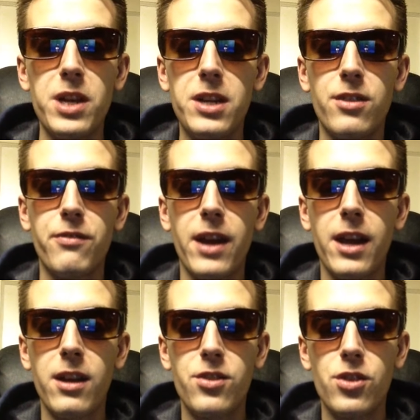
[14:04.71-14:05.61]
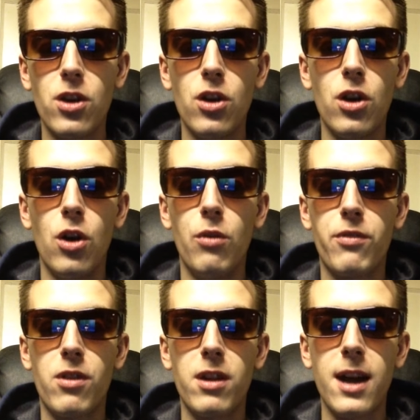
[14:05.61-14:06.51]
reach advantage uh,
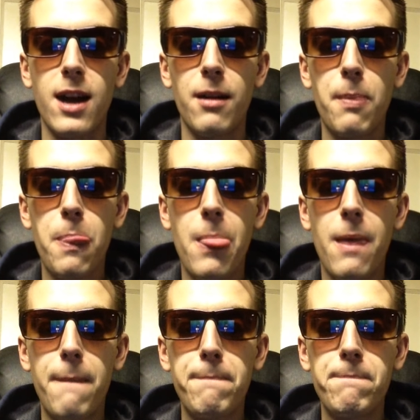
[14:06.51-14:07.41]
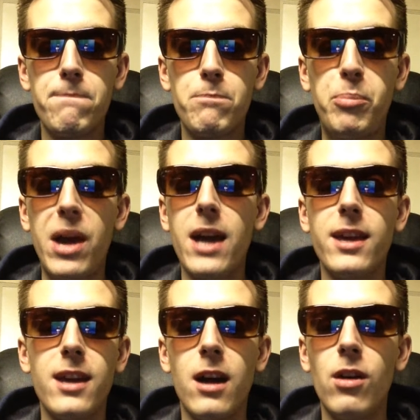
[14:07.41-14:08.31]
over uh,
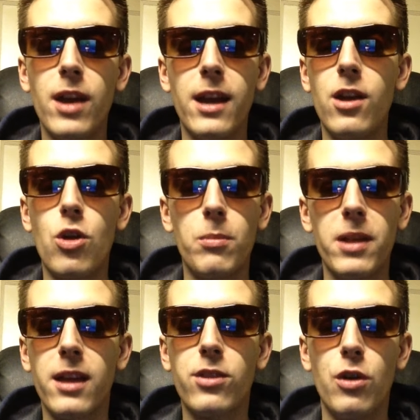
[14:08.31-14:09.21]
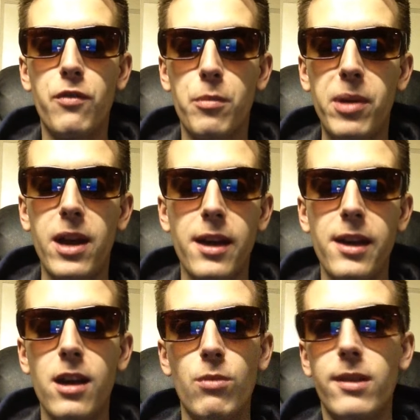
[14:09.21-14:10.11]
Pacquiao and an arm length over
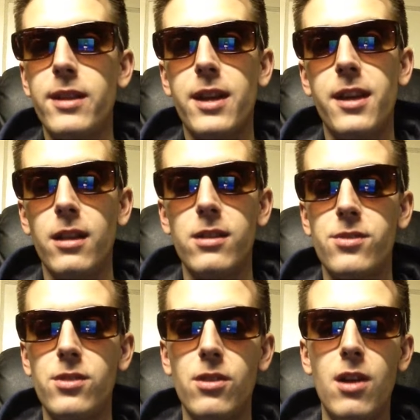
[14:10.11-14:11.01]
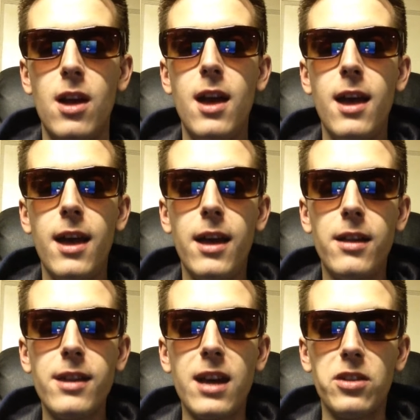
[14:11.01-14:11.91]
Pacquiao, ridiculous, you know.
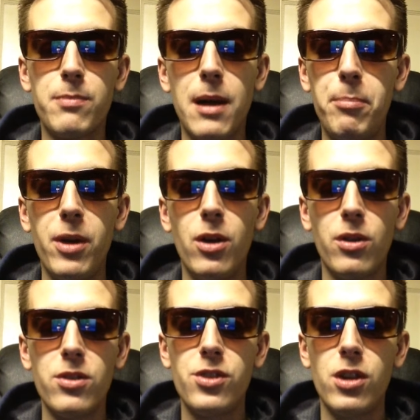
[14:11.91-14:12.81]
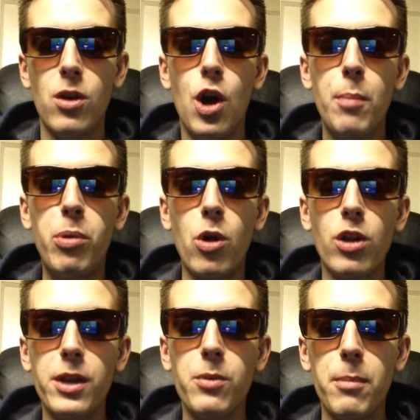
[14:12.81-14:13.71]
And yes, my build is you know
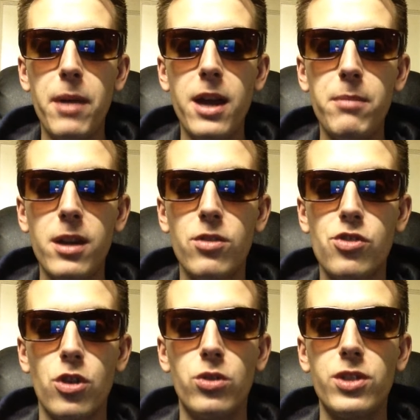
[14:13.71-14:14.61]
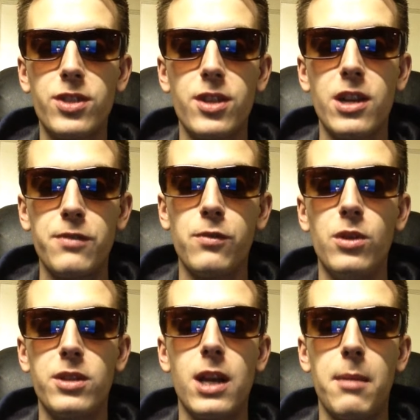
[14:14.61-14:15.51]
partly what made me so
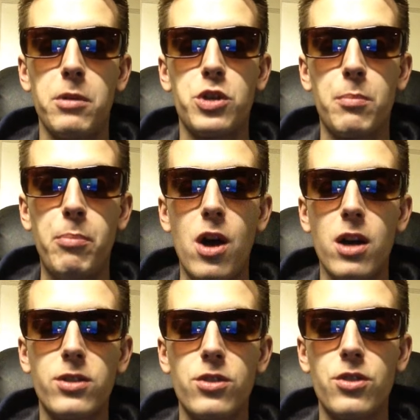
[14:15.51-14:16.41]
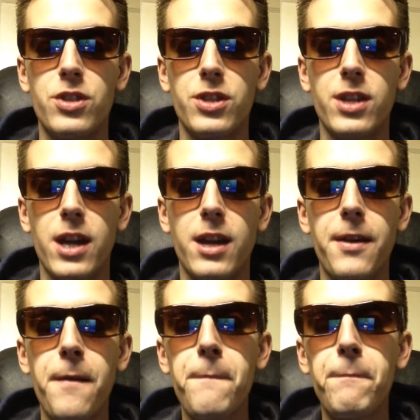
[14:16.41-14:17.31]
successful as an amateur boxer, just like